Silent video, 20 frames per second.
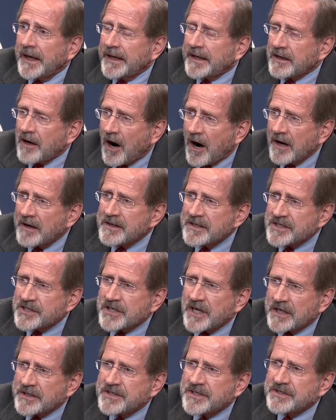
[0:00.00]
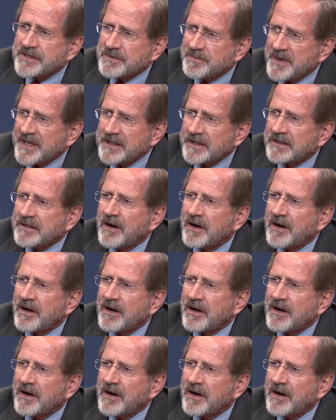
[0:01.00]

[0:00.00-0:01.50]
And our discussions many